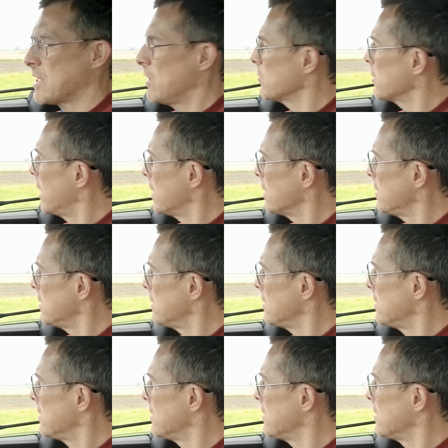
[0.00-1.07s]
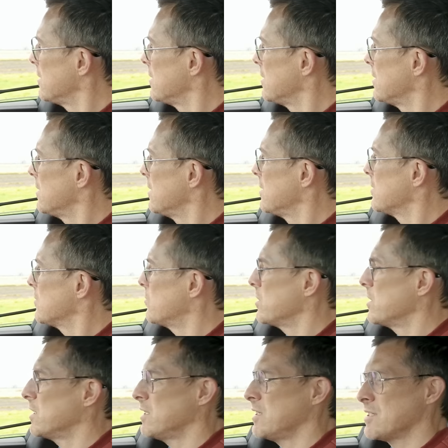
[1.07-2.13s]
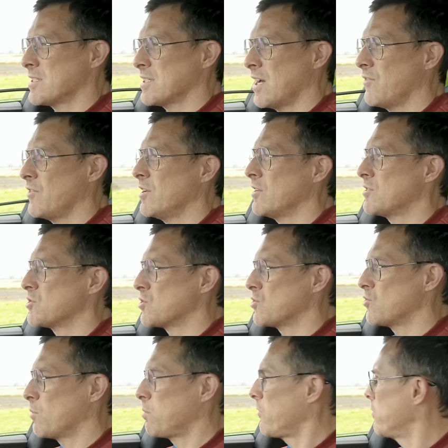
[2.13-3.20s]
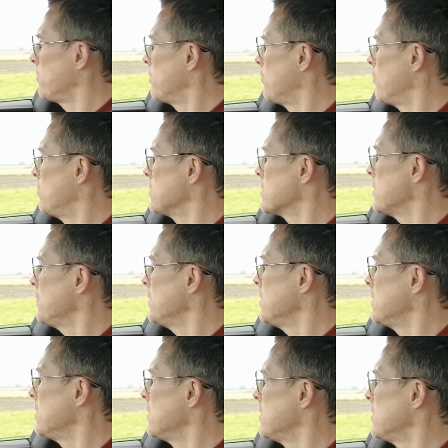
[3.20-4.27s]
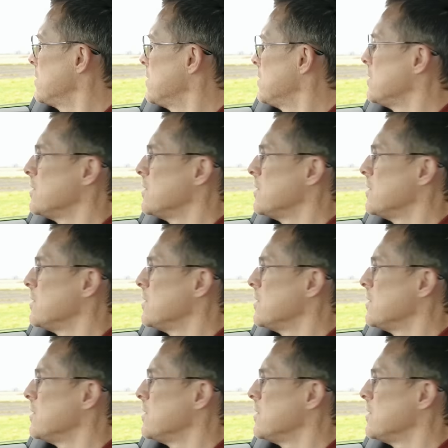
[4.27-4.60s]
How long you had it? Three years. Three years. Have you noticed a drop off in performance ever? No.